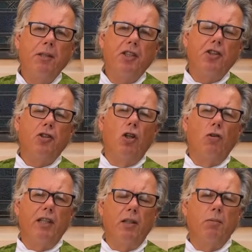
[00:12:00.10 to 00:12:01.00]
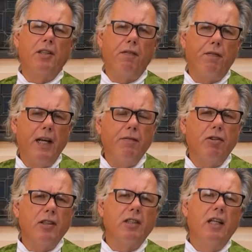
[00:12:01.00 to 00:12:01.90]
a story that was a
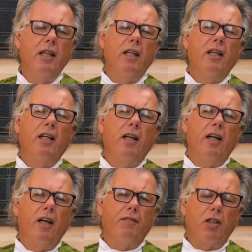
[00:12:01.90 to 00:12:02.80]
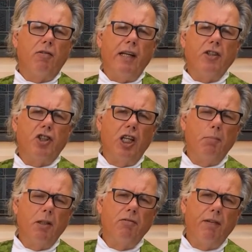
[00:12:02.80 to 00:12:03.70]
favourite of the great
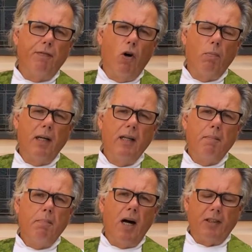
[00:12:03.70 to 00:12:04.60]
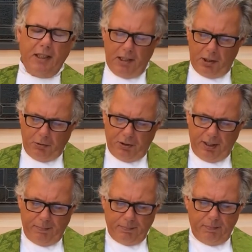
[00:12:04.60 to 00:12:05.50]
German reformer Martin
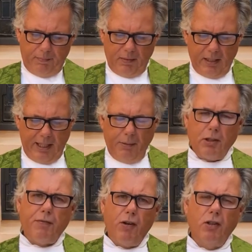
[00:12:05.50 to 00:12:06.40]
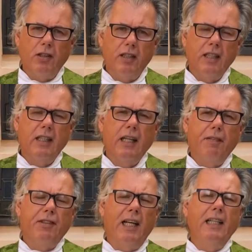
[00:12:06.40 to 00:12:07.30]
Luther. He was fond
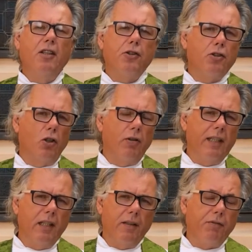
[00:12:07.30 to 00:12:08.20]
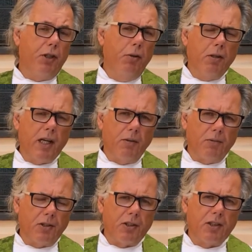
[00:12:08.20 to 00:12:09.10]
of telling the story of two
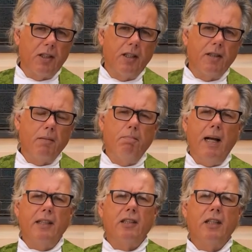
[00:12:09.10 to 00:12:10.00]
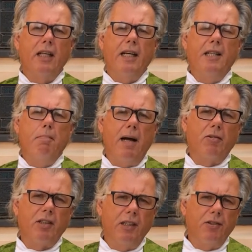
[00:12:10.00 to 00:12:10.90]
goats that met in the
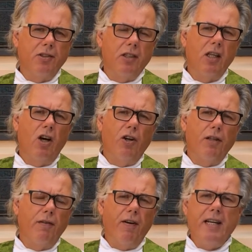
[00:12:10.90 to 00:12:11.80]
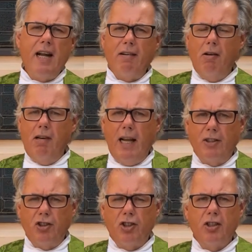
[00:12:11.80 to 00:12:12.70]
mountains on a very narrow
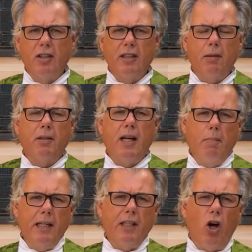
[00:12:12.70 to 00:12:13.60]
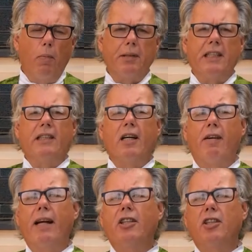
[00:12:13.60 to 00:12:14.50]
ledge. They were coming at opposite
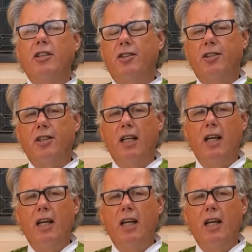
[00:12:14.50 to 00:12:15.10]
directions.